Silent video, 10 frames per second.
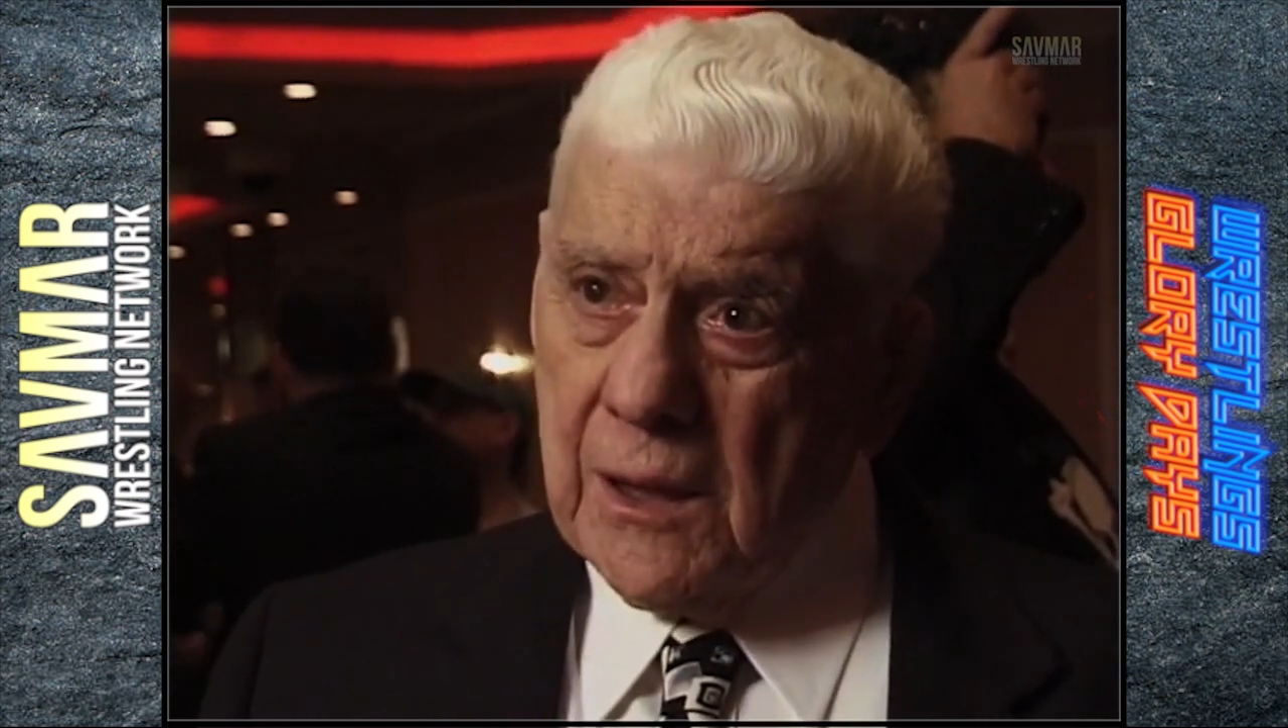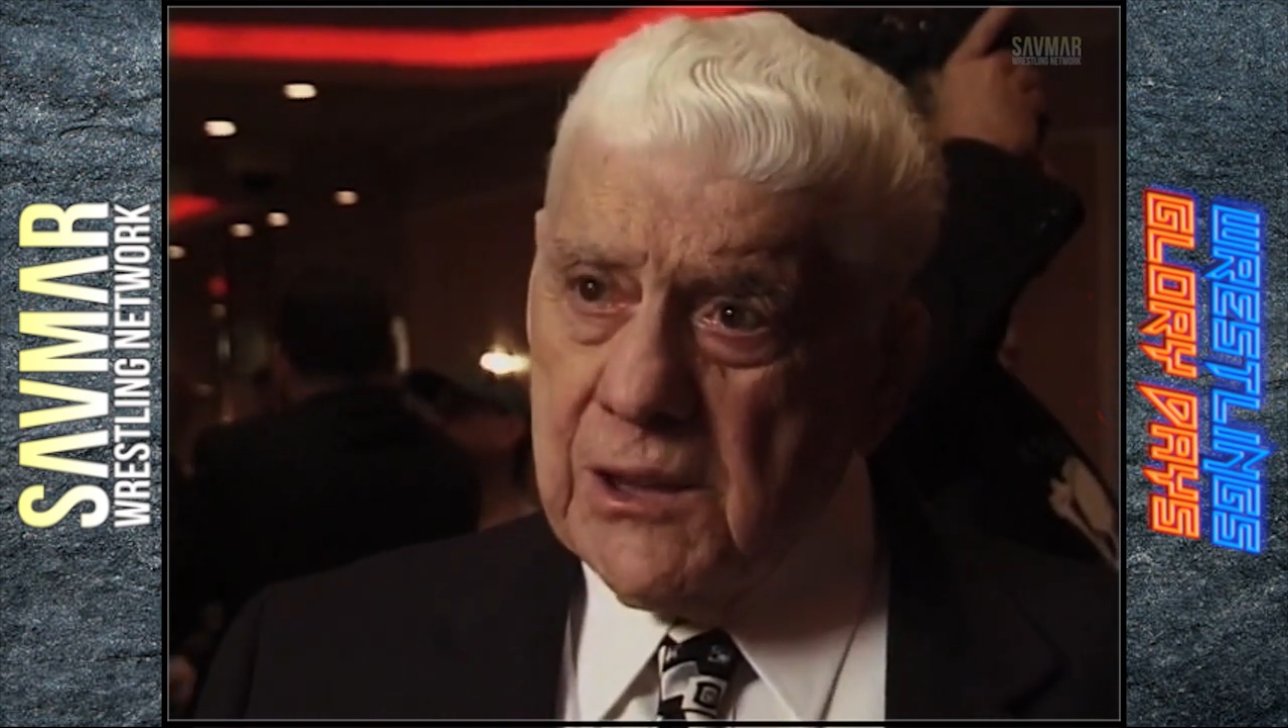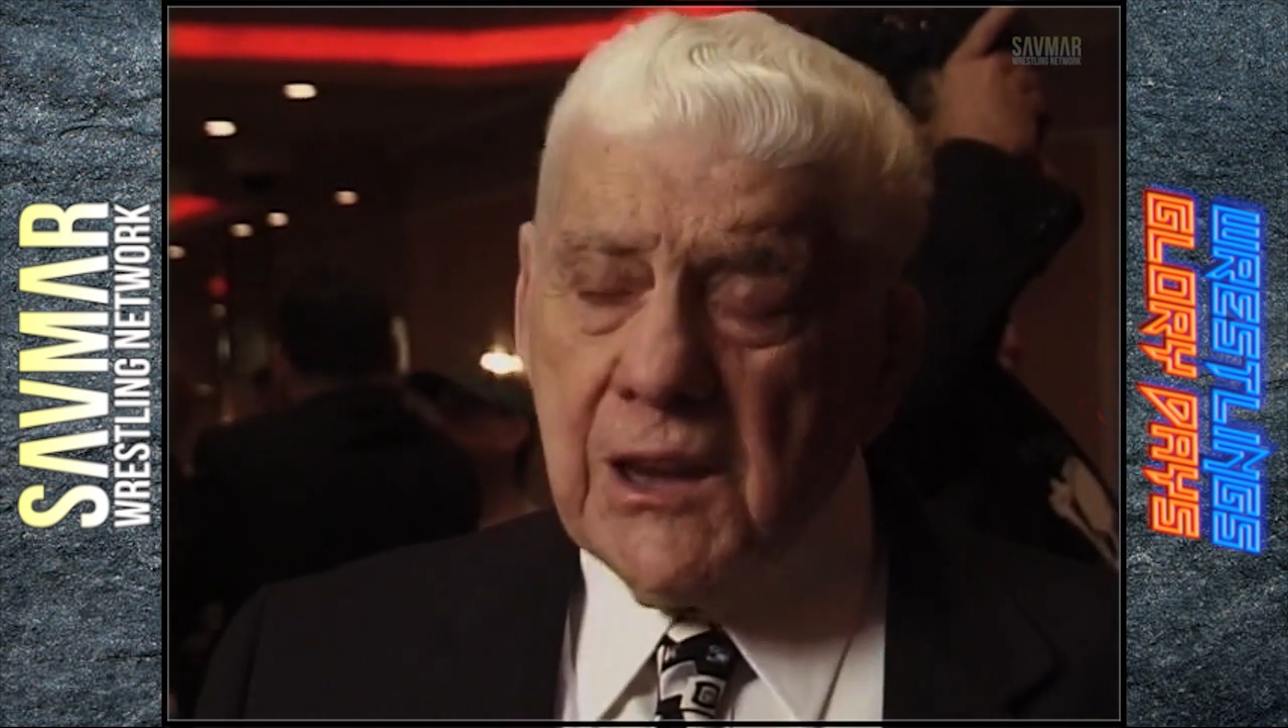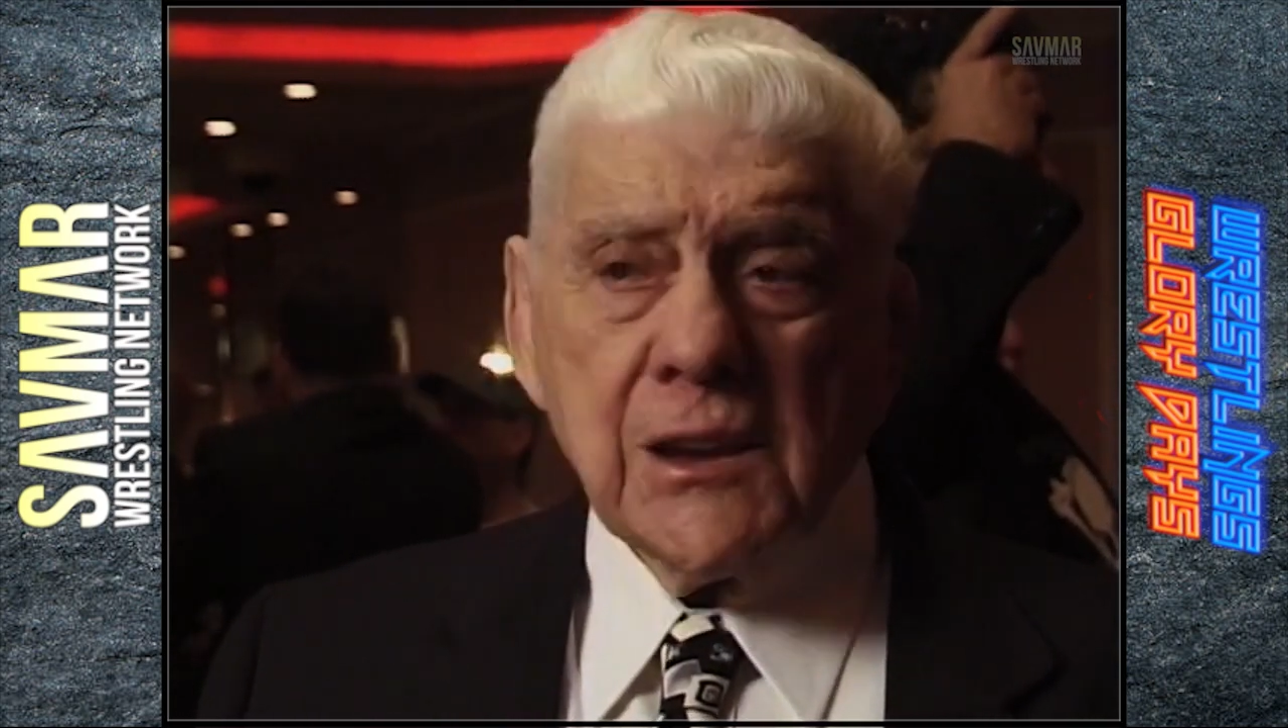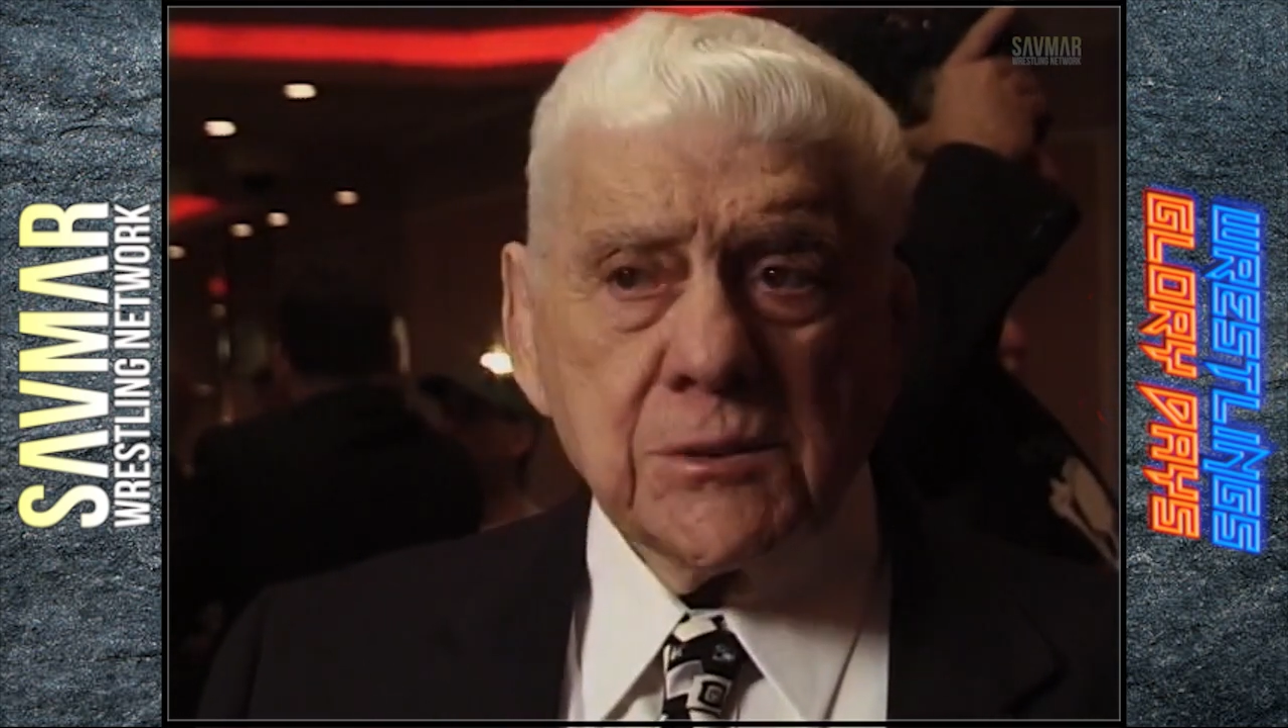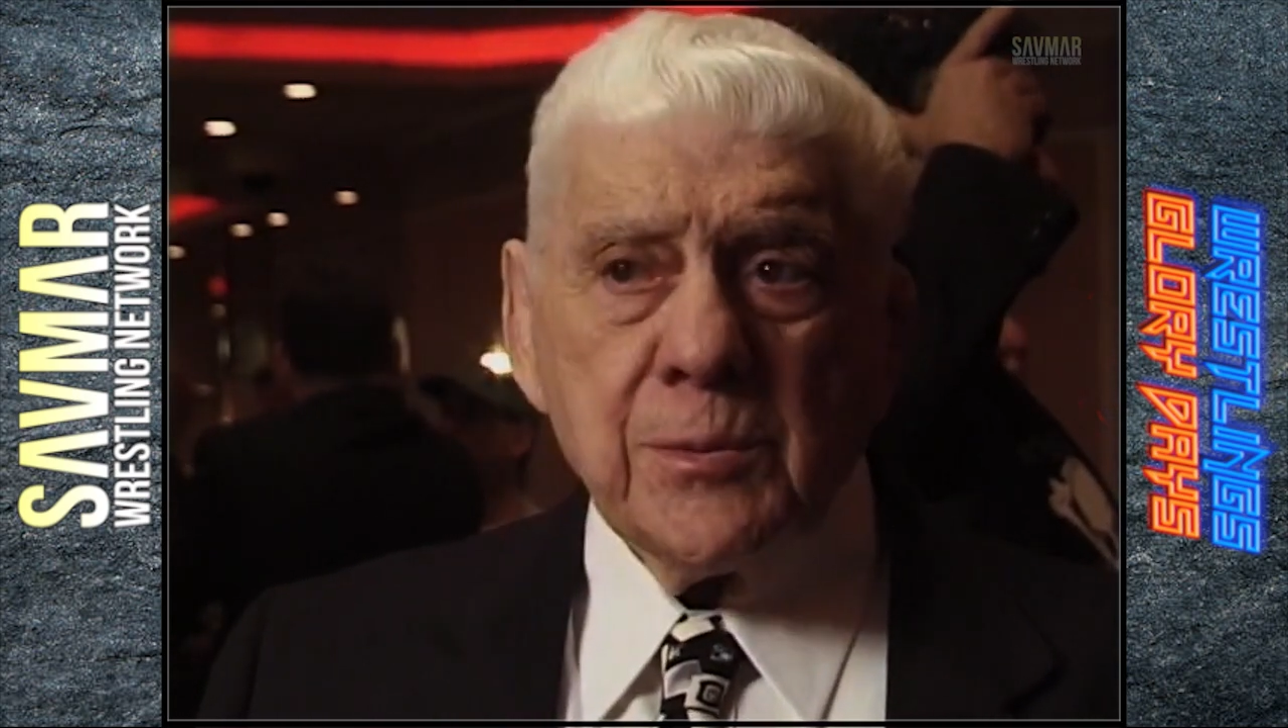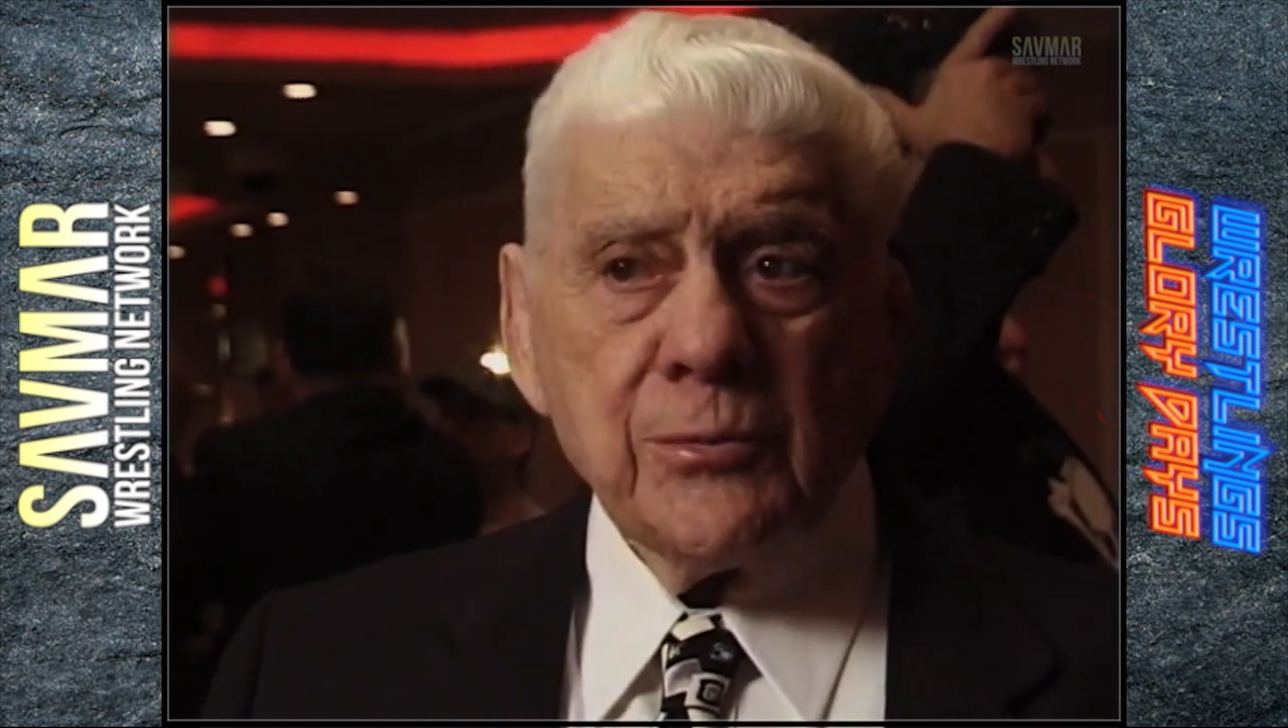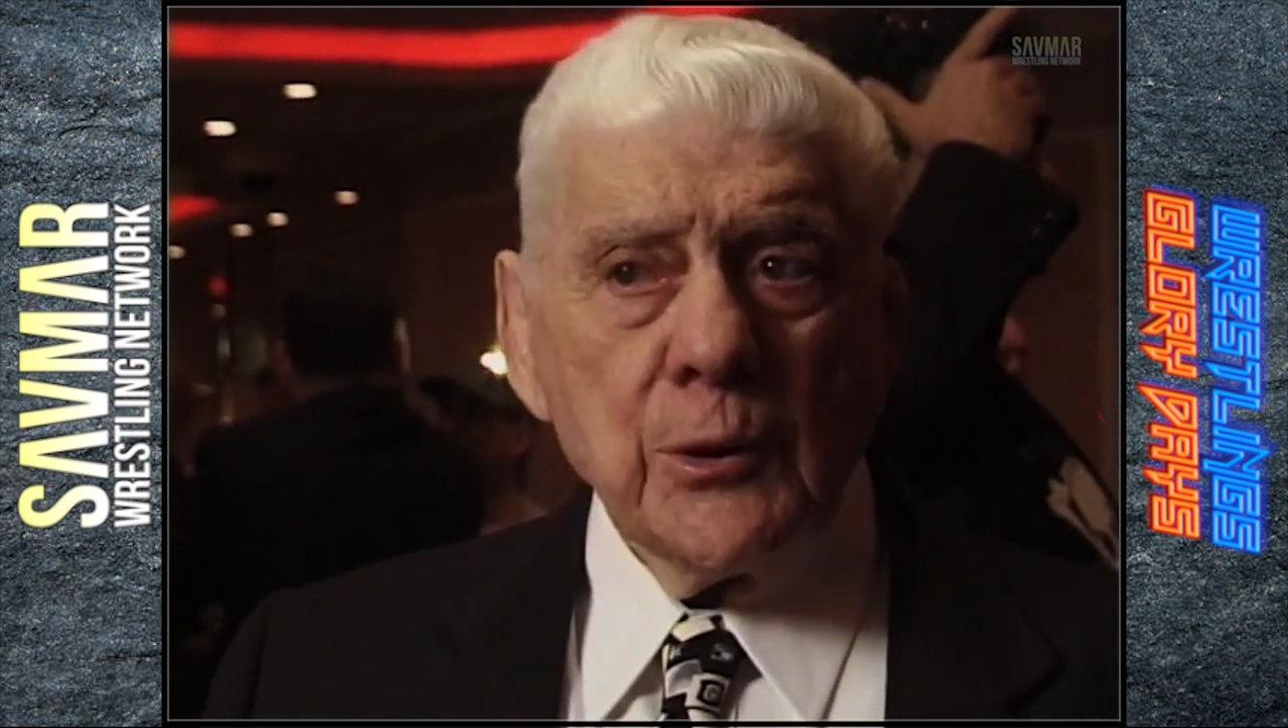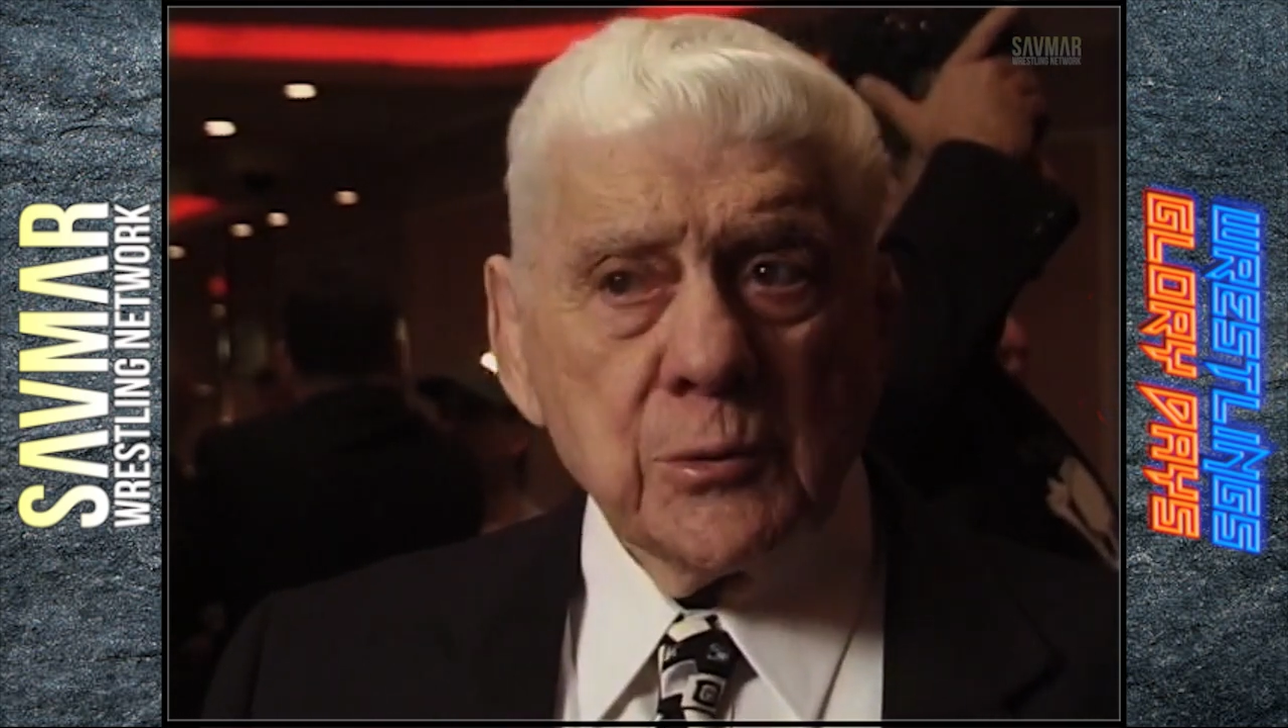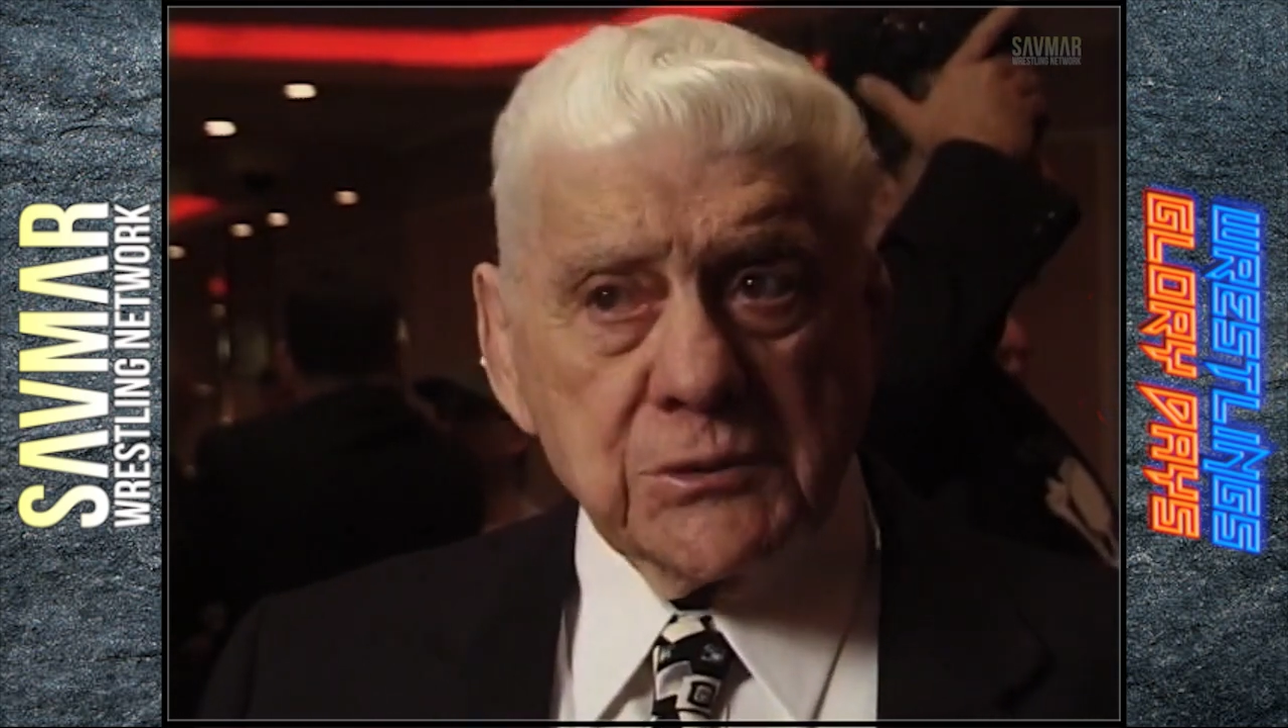years before